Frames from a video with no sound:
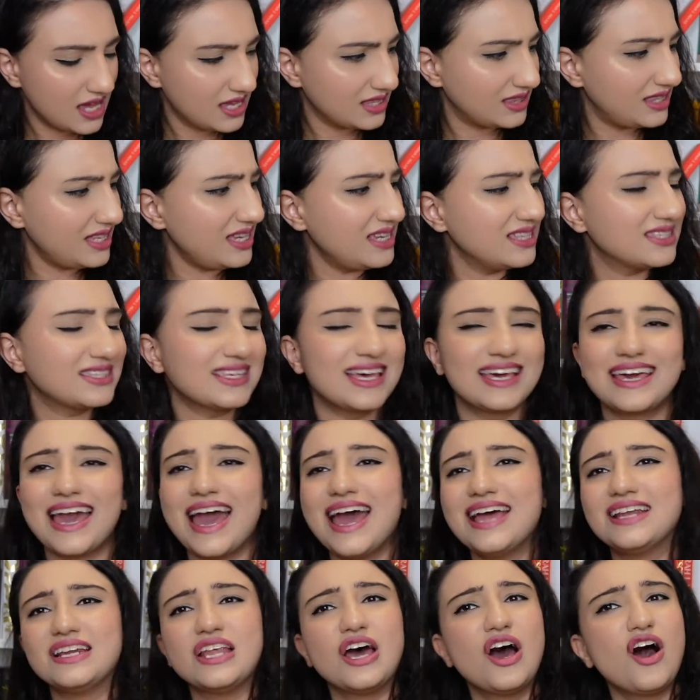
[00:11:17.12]
These,
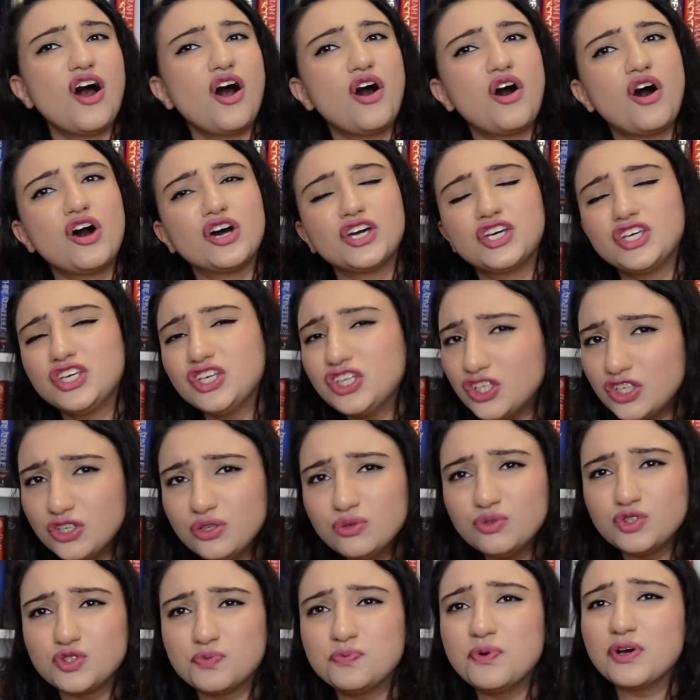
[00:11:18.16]
again, are
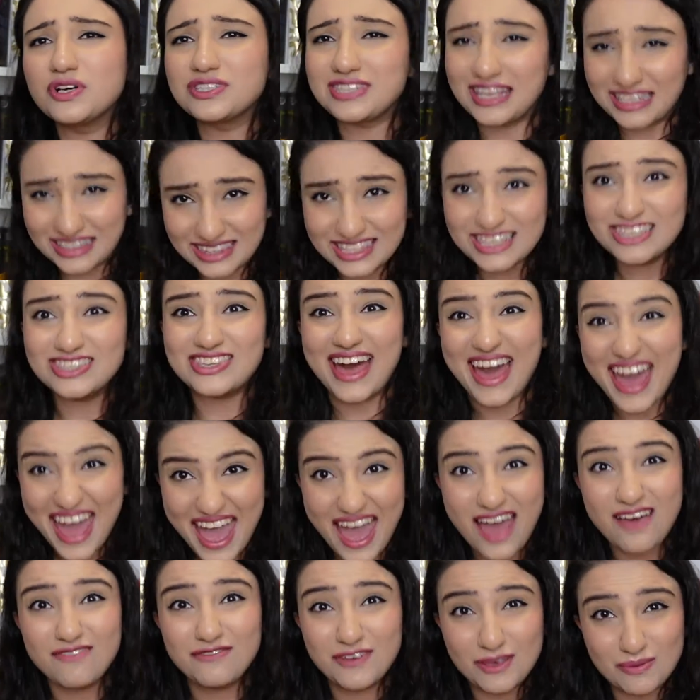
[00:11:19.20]
huge books. Like, these are
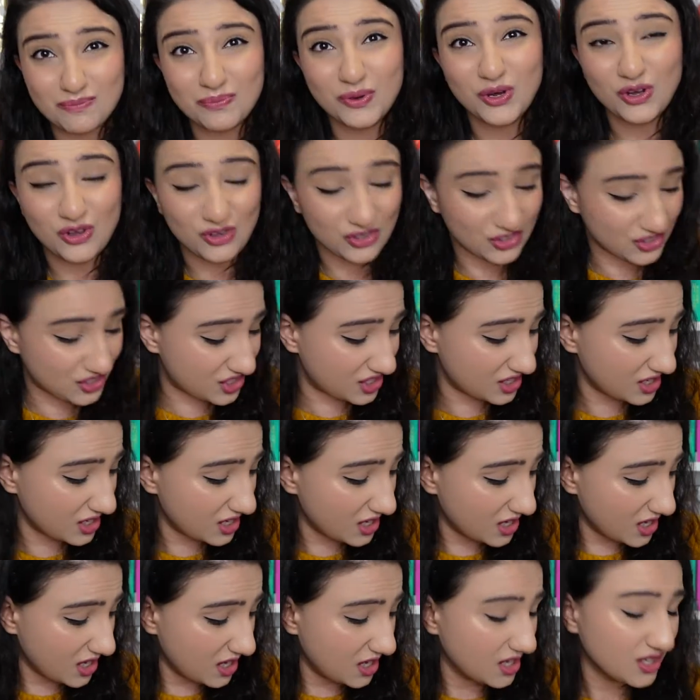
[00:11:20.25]
heavy books.
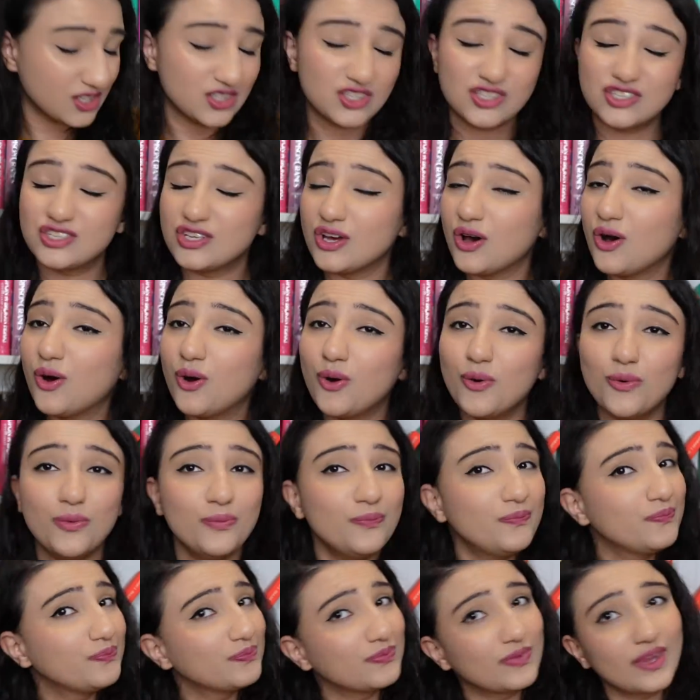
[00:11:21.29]
So
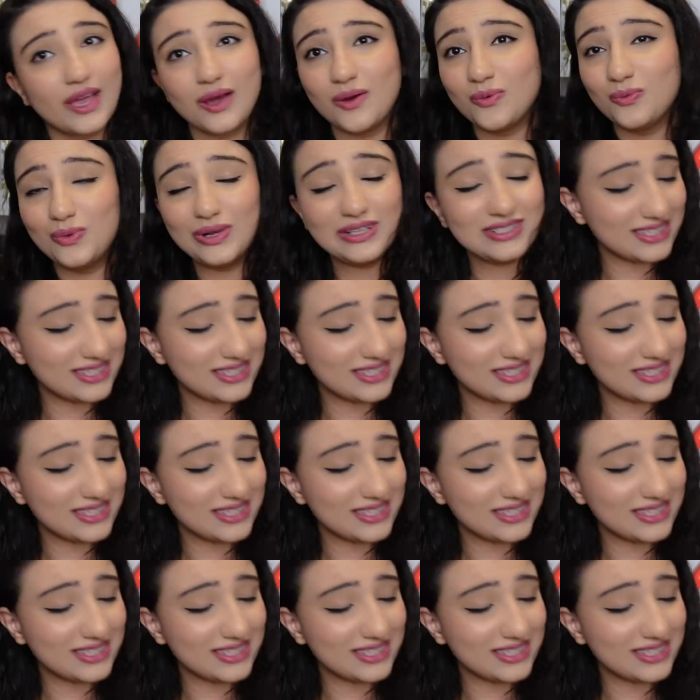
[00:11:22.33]
we'll